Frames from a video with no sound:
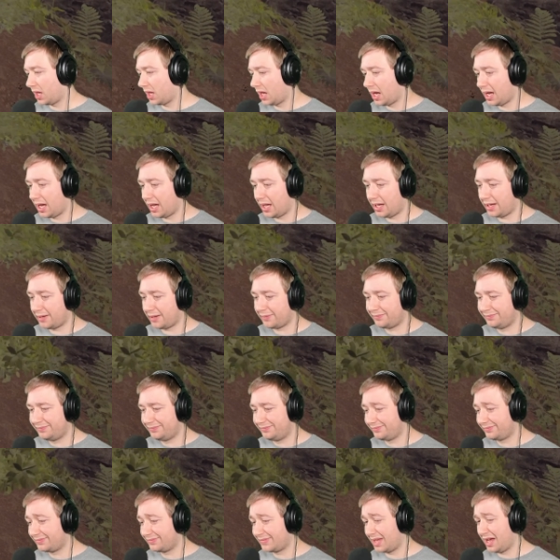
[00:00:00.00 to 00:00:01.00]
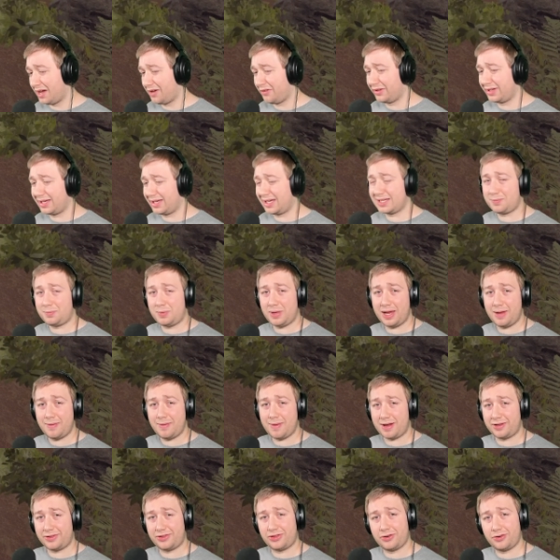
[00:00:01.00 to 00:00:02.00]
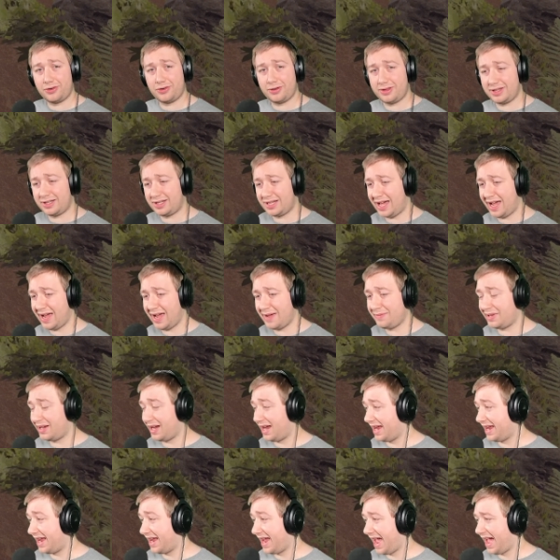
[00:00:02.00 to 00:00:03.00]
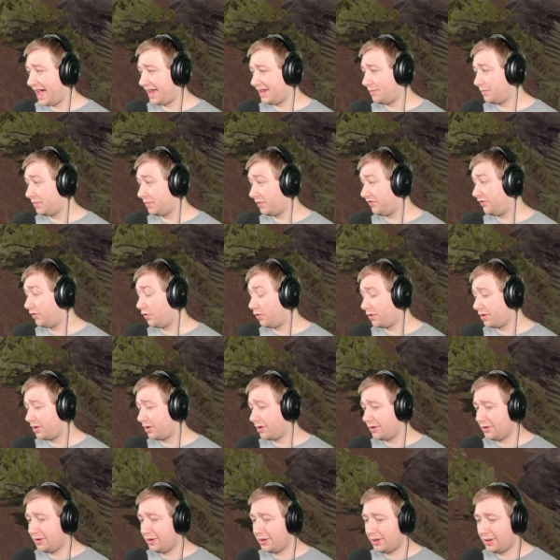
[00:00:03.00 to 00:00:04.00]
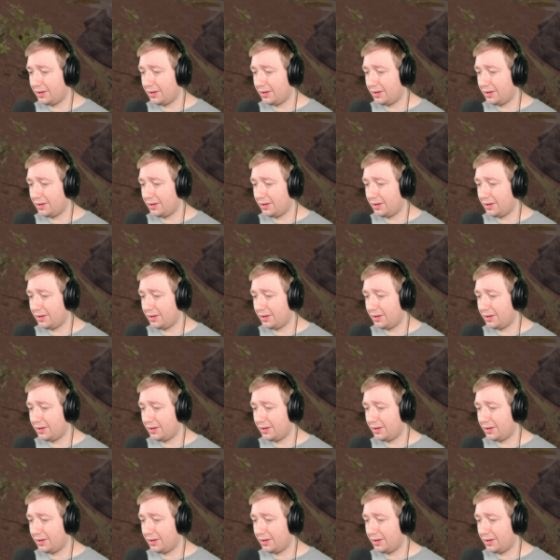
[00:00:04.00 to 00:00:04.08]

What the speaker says: I only get to play about a third of the time that I had before,